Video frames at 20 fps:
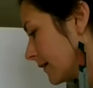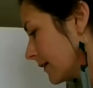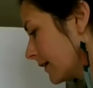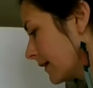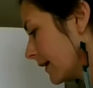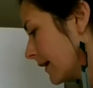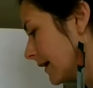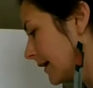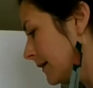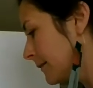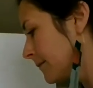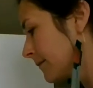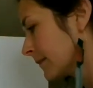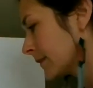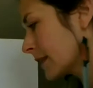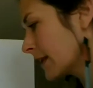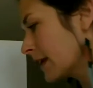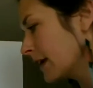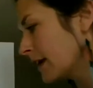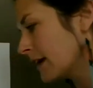Okay,
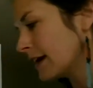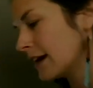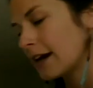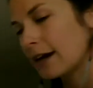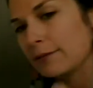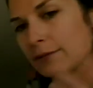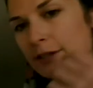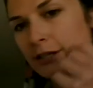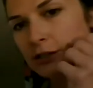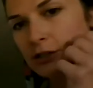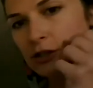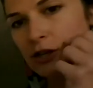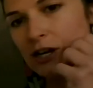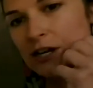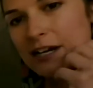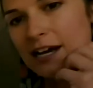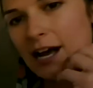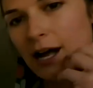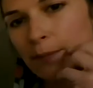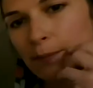I'm going to draw a
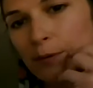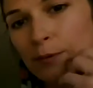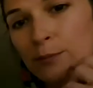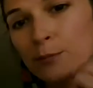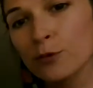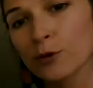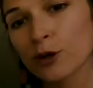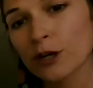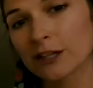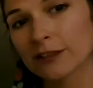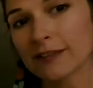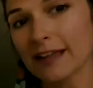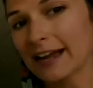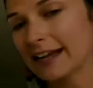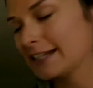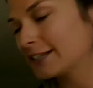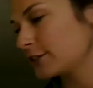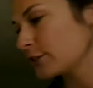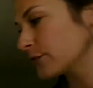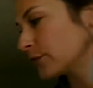couple more
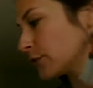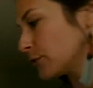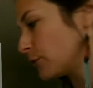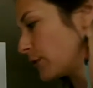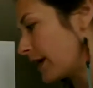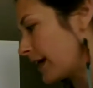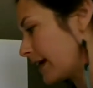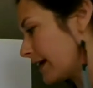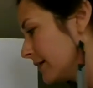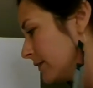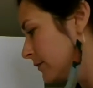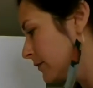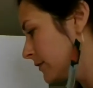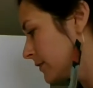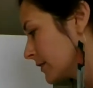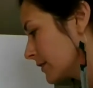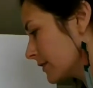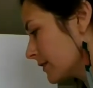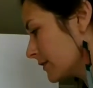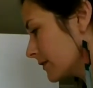lines for
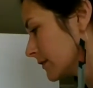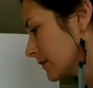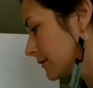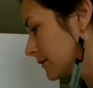waves.